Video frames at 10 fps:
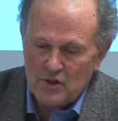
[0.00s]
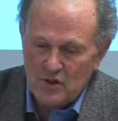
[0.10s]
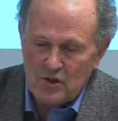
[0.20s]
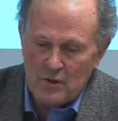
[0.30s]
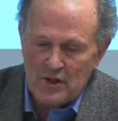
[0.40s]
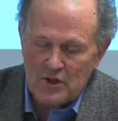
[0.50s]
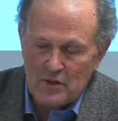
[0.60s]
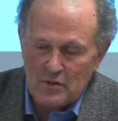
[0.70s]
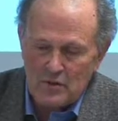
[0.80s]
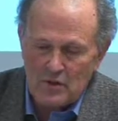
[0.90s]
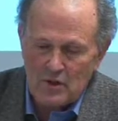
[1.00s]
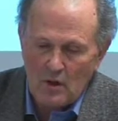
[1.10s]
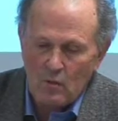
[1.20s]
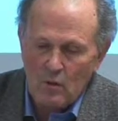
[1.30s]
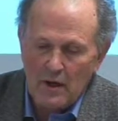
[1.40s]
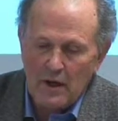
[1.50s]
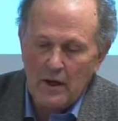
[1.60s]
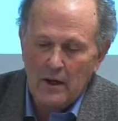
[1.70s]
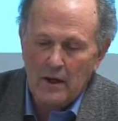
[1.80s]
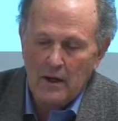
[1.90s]
situations
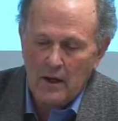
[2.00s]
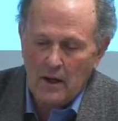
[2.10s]
where